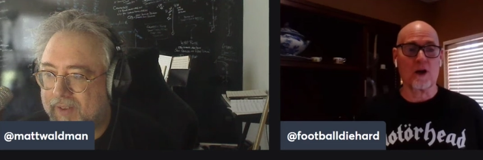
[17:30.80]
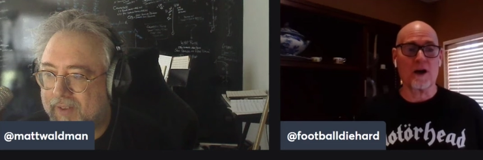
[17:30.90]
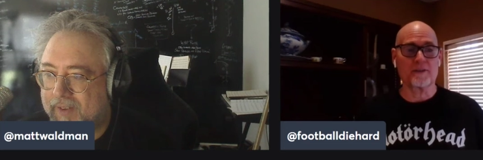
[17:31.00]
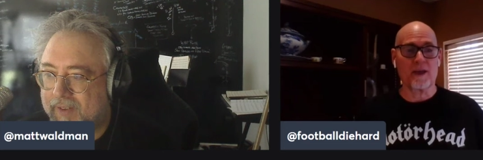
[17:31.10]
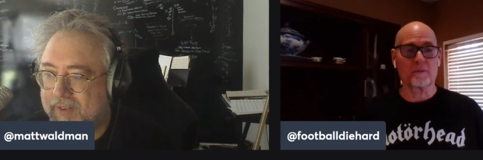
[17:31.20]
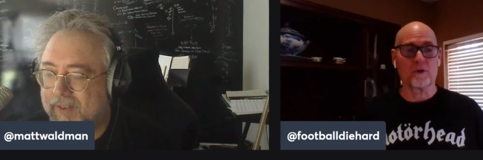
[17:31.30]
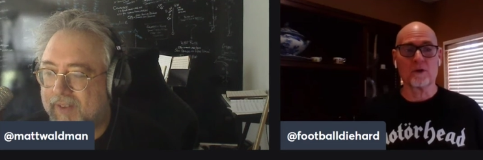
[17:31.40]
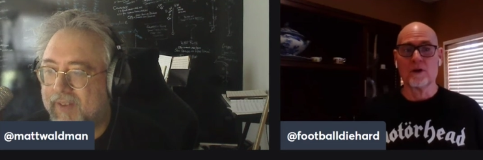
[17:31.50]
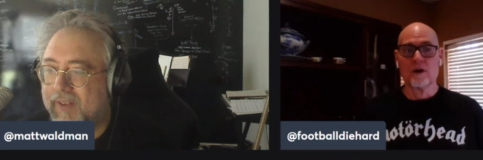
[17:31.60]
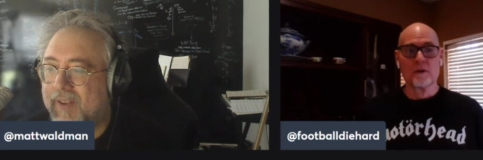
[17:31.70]
Speaker 1: Brian Daboll
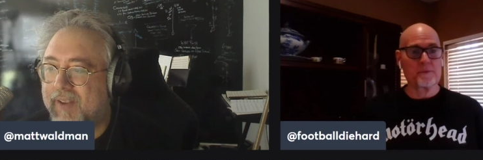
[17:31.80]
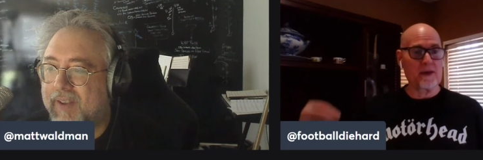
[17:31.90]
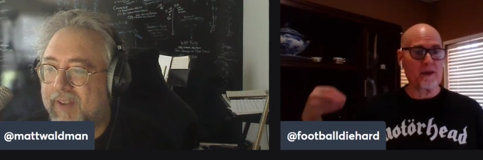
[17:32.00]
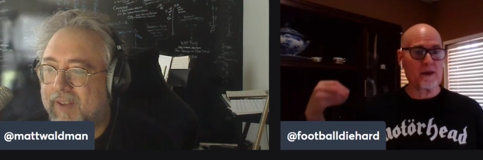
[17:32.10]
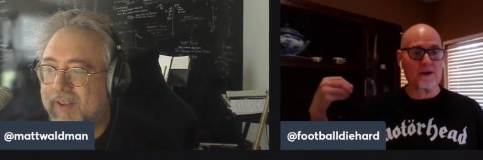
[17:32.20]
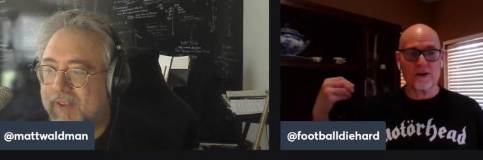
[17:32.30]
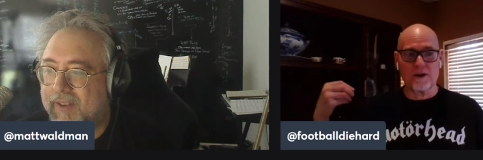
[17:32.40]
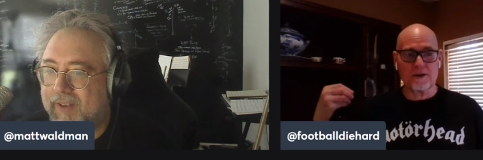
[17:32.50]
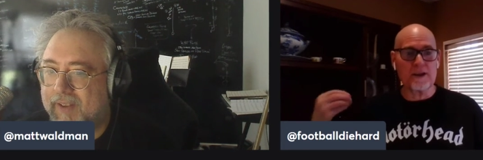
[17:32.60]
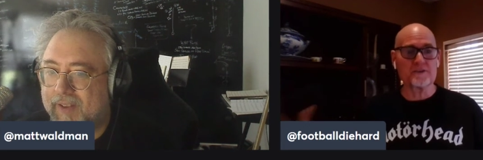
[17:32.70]
being a,
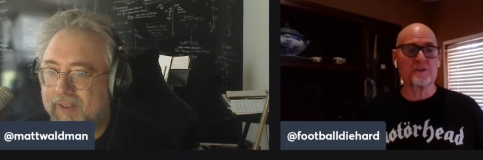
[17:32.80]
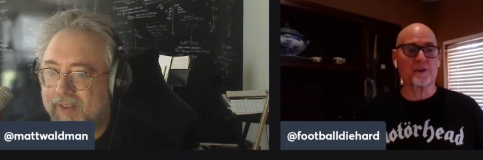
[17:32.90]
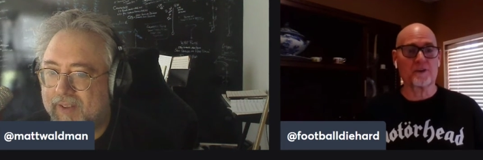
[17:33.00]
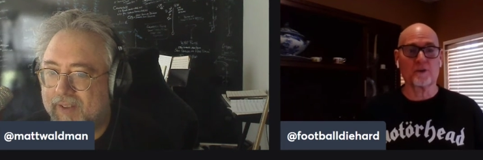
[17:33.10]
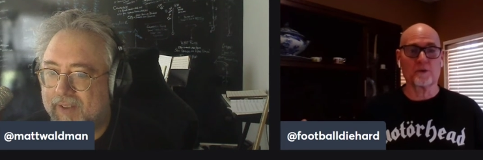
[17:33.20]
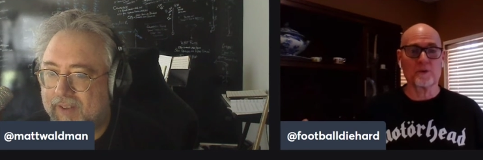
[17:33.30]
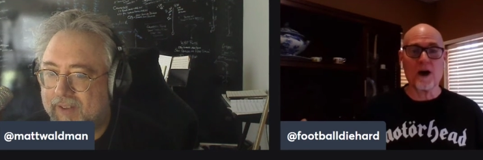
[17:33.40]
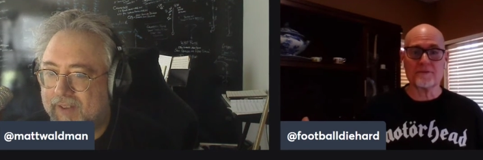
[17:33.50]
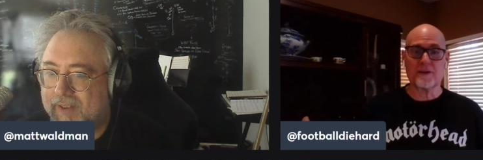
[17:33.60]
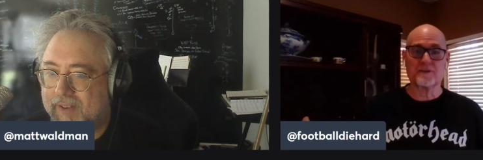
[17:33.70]
an instant cure to an
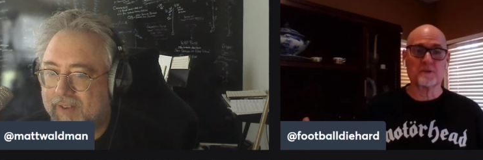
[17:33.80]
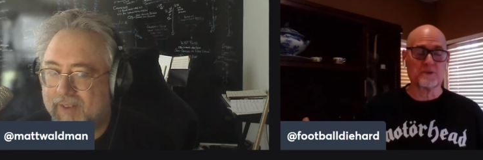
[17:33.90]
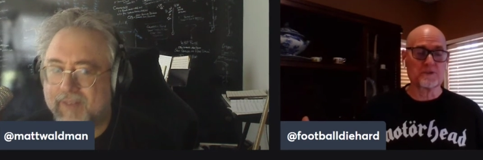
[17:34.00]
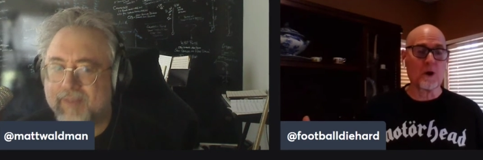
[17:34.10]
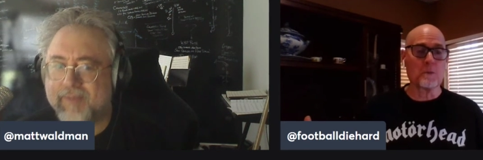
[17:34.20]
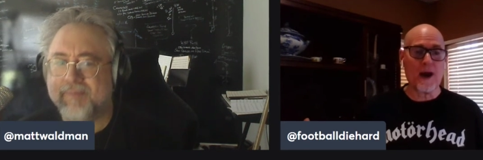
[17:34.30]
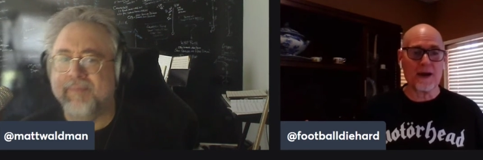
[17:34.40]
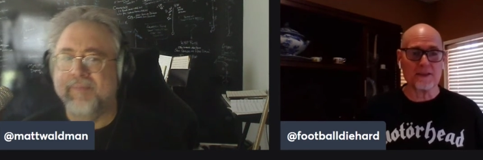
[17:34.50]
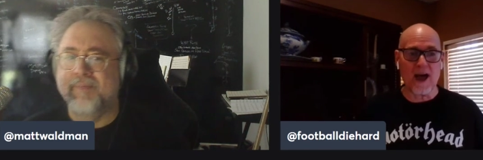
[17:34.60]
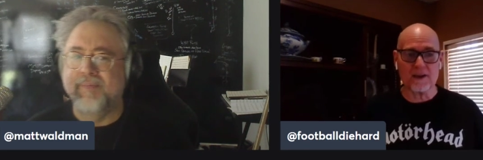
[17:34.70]
offense that was so
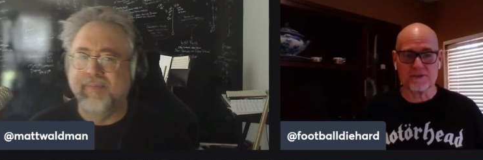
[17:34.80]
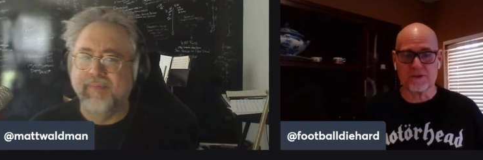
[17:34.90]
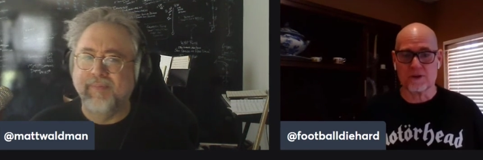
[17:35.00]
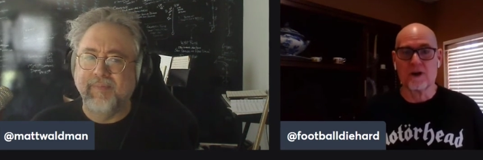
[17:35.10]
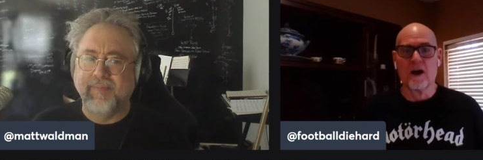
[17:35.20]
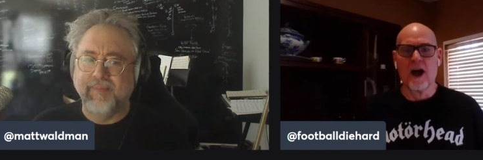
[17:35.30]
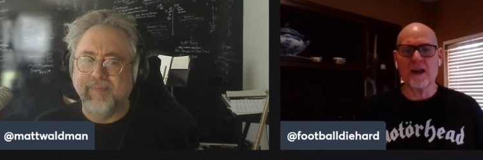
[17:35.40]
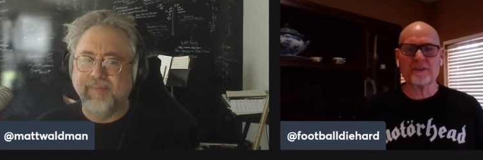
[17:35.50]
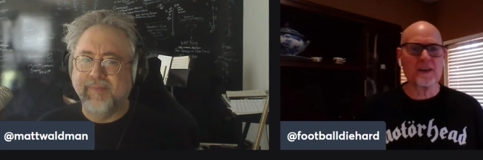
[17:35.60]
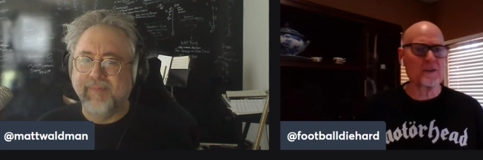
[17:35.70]
bad last year. And
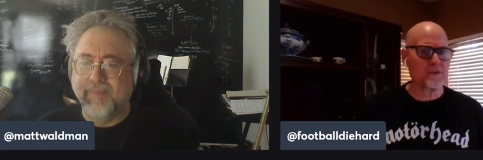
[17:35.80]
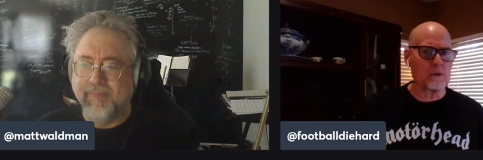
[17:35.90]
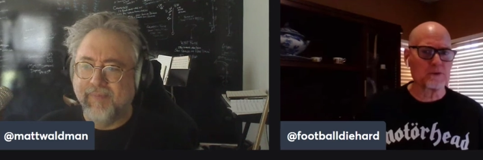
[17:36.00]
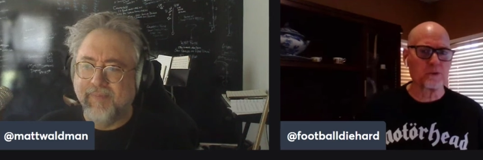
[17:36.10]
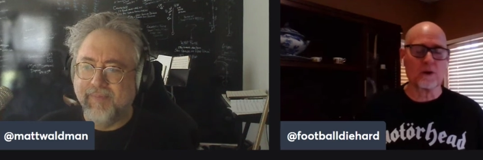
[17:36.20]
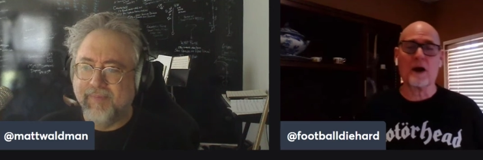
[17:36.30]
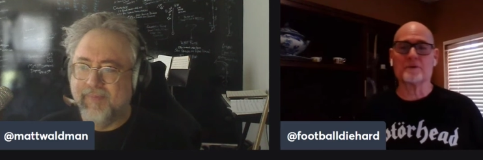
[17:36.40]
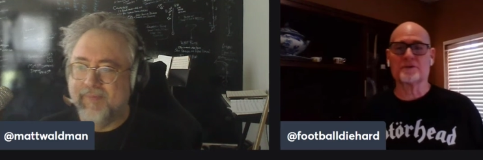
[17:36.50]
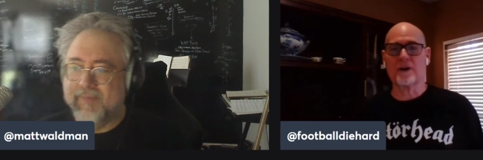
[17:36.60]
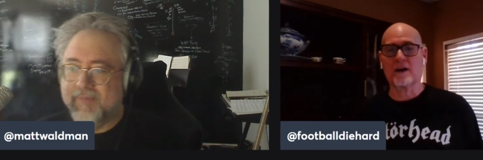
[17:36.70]
I guess that was where I
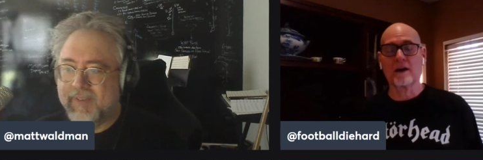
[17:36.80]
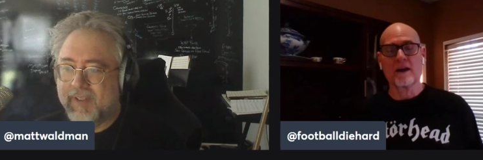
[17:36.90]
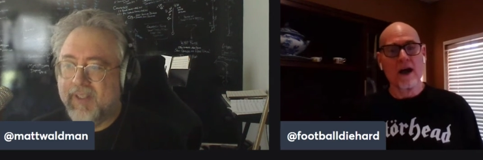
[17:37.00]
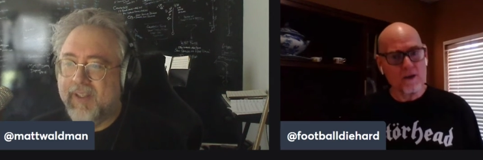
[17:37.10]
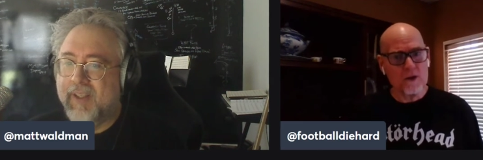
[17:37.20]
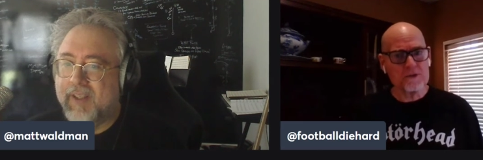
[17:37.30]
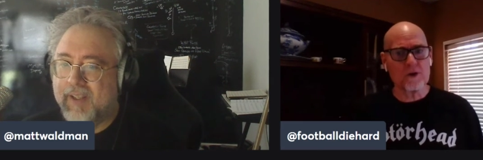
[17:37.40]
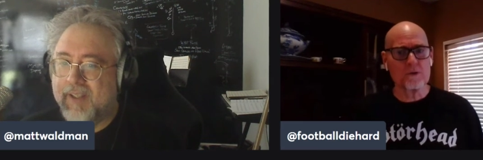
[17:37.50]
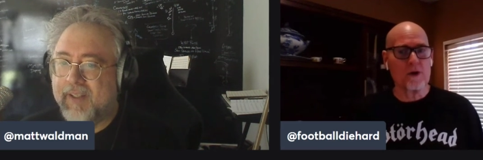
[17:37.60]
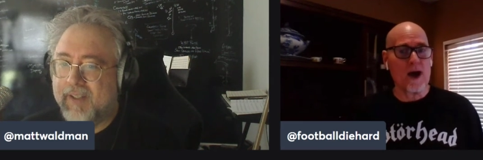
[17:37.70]
was stuck on. And
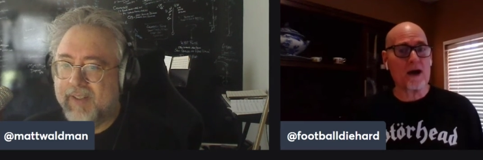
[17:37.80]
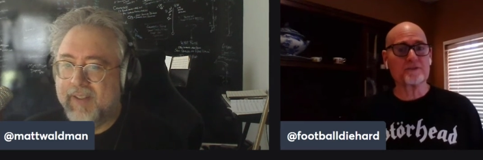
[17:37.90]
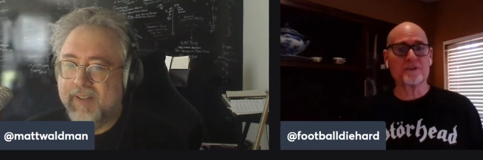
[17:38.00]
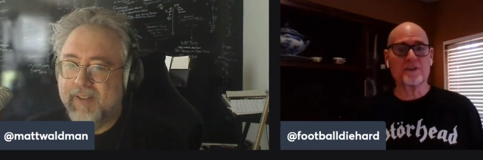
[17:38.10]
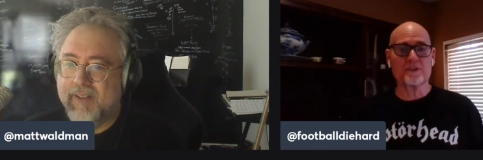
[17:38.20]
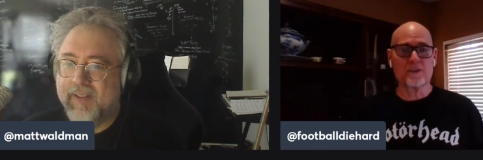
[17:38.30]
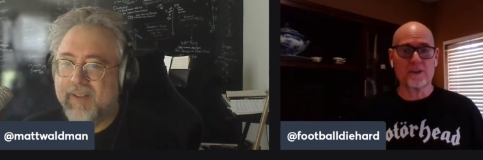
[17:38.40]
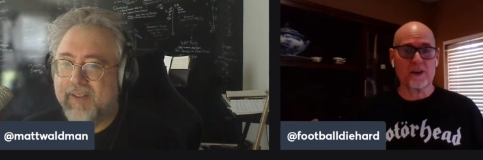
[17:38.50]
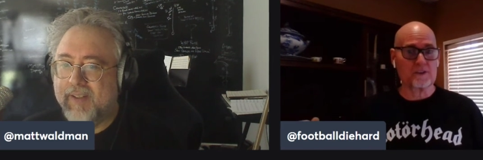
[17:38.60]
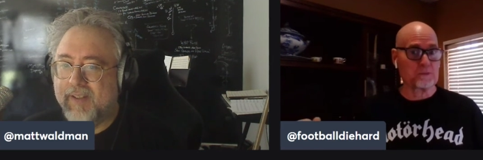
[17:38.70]
also hadn't seen
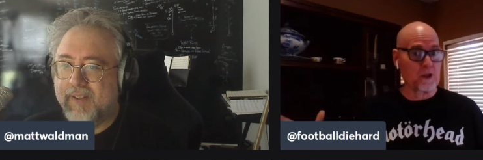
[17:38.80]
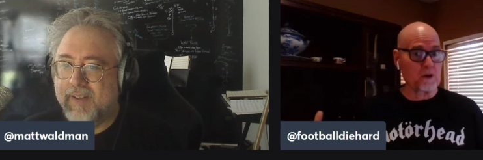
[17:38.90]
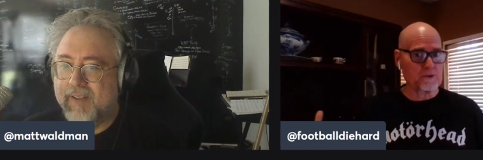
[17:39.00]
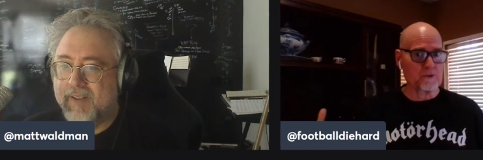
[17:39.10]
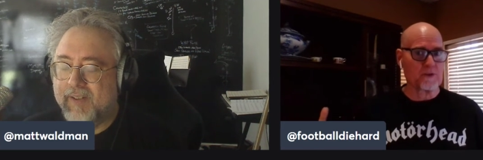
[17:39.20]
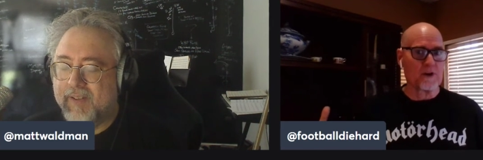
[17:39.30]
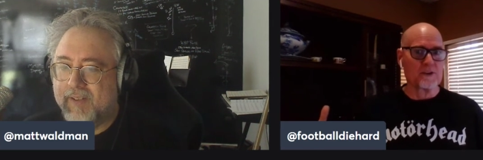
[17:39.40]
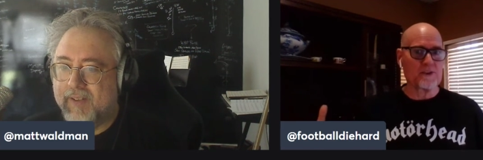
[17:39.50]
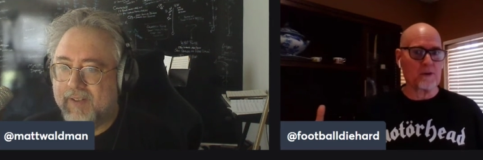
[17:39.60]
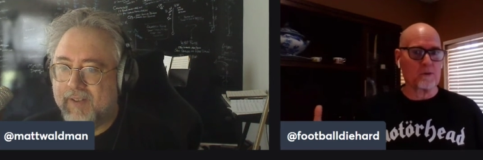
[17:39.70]
the explosive
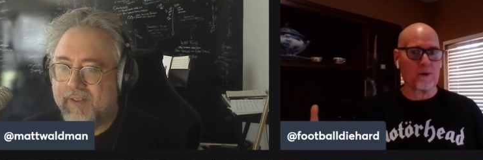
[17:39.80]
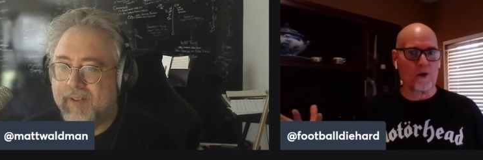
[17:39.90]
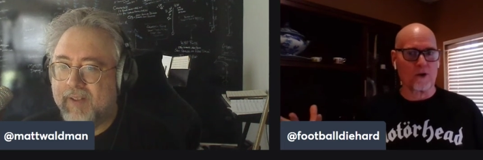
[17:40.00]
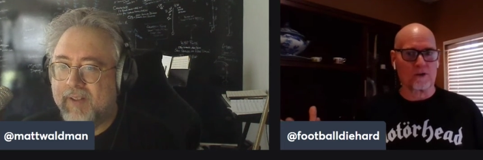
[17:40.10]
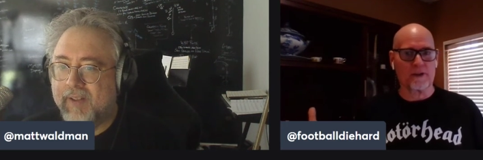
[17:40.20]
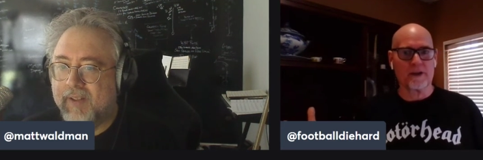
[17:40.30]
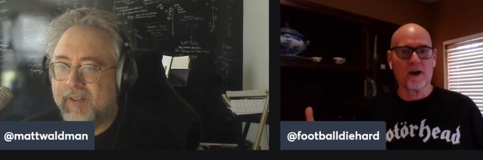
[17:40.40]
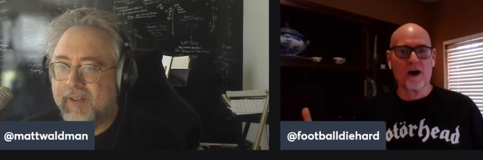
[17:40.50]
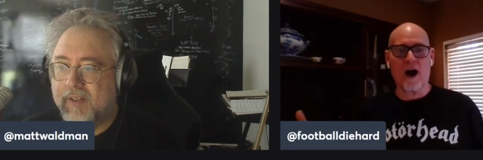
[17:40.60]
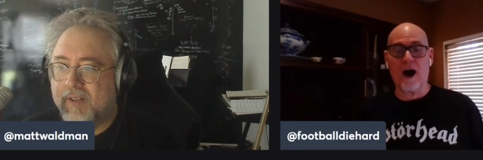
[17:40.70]
Saquon Barkley
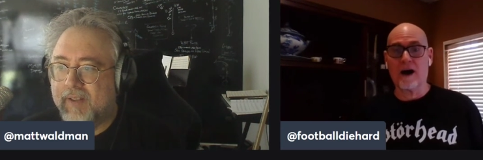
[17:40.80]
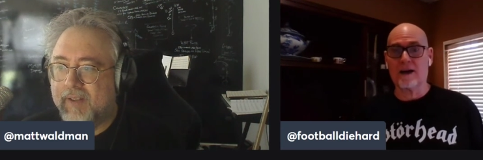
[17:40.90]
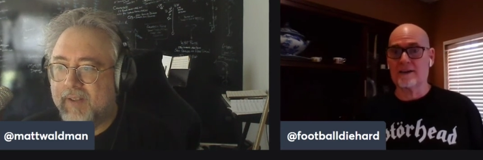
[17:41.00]
uh,